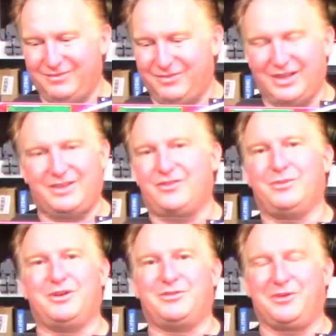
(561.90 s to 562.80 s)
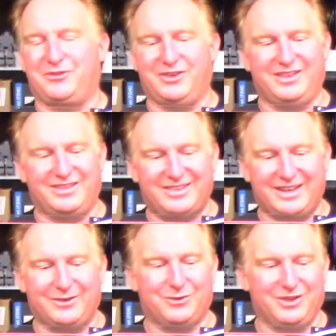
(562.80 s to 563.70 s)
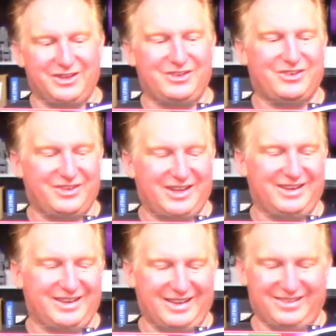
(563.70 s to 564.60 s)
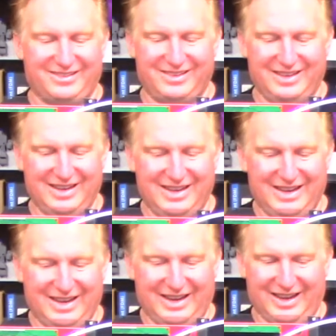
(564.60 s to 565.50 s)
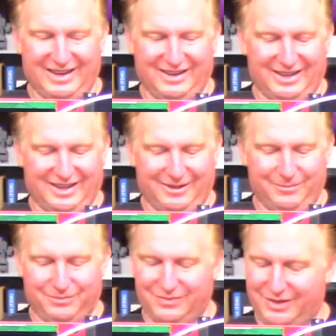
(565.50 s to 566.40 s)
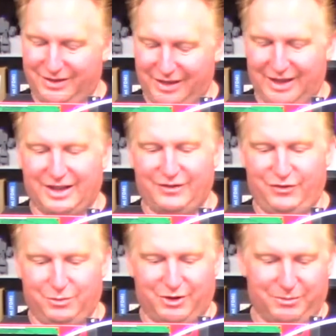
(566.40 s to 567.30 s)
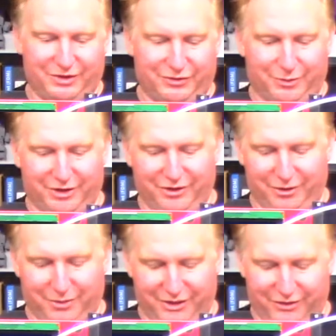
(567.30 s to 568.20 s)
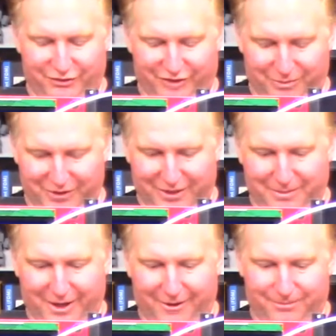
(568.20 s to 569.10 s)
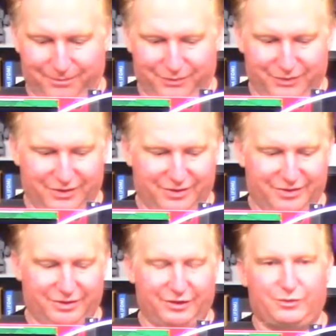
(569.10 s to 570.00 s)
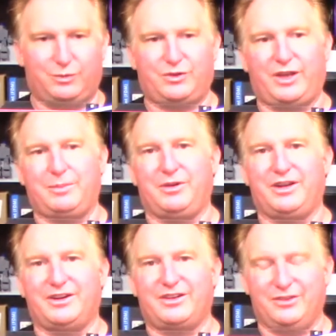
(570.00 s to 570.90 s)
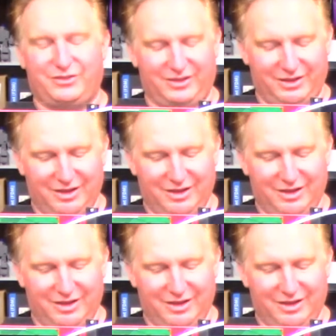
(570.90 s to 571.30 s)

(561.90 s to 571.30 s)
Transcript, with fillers: Thank you very much, my friend. This thing really turned out nice. And uh, yeah, I got a few more upgrades I want to do. I want to do something about this cable here because